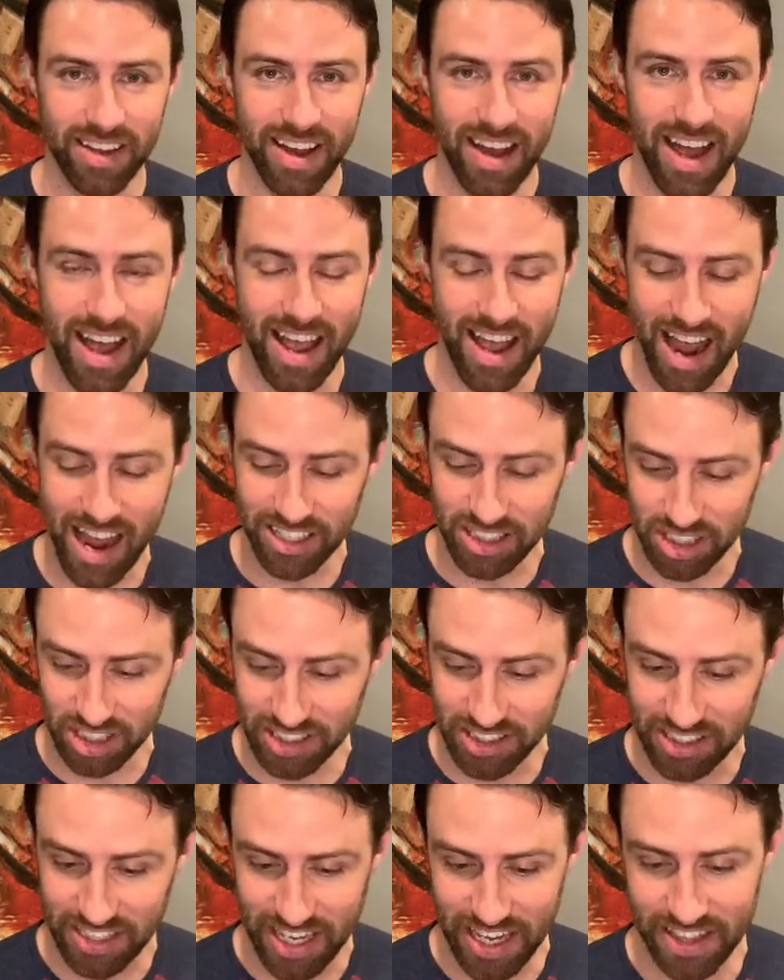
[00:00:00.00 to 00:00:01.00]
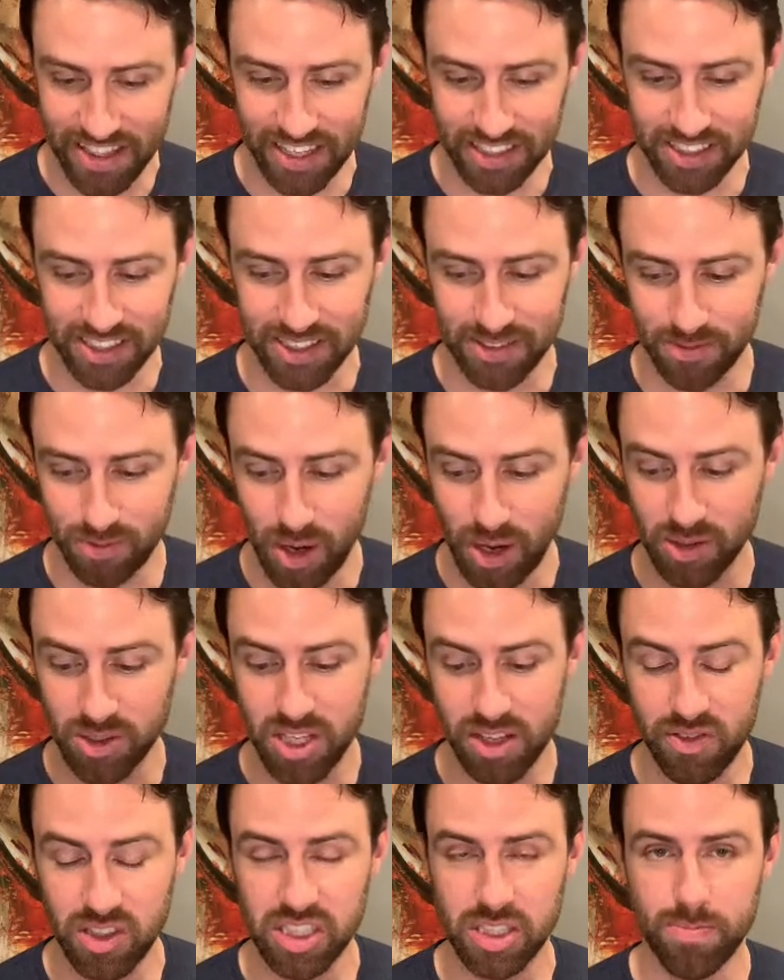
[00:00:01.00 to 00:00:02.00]
I just see this
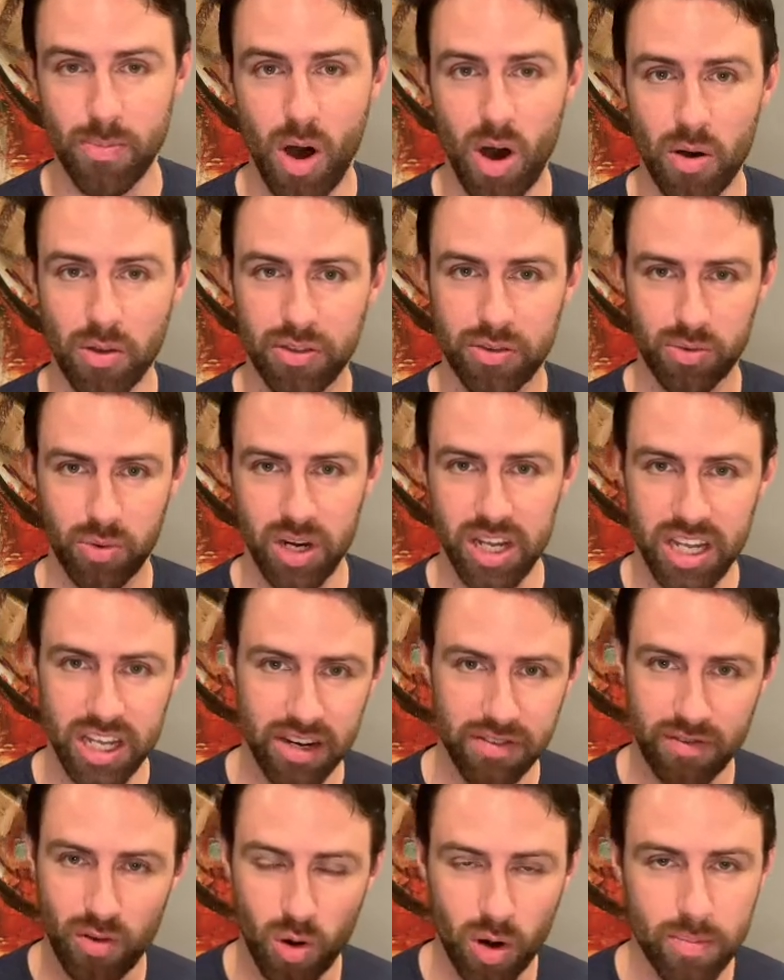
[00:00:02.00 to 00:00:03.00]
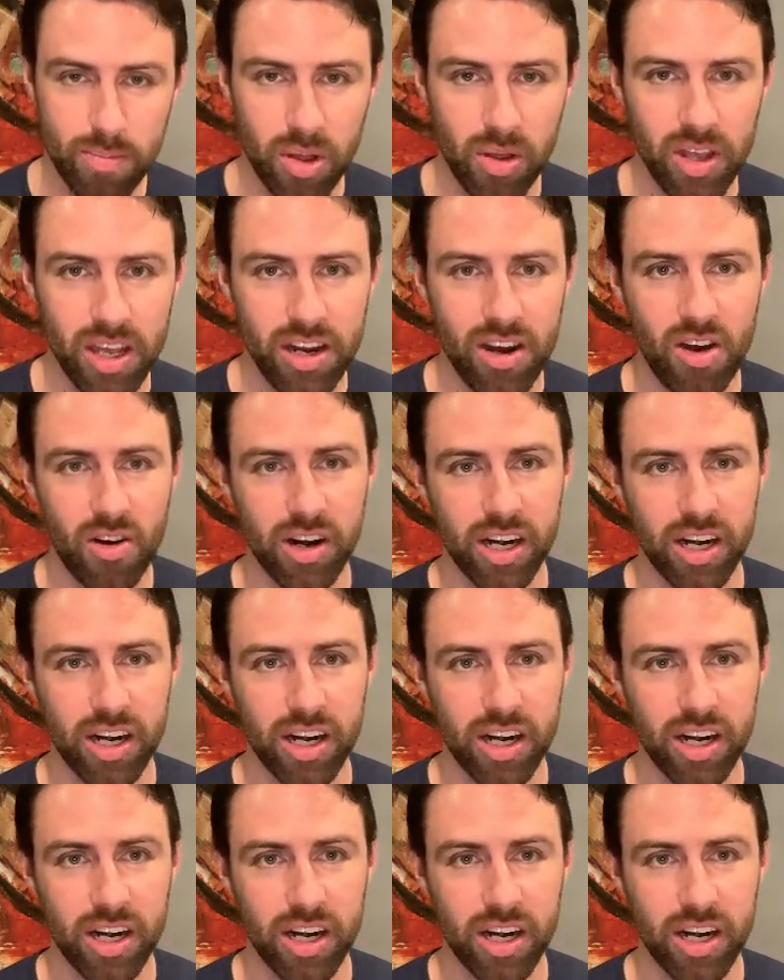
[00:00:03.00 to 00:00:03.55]
relatively small $3 to $4 billion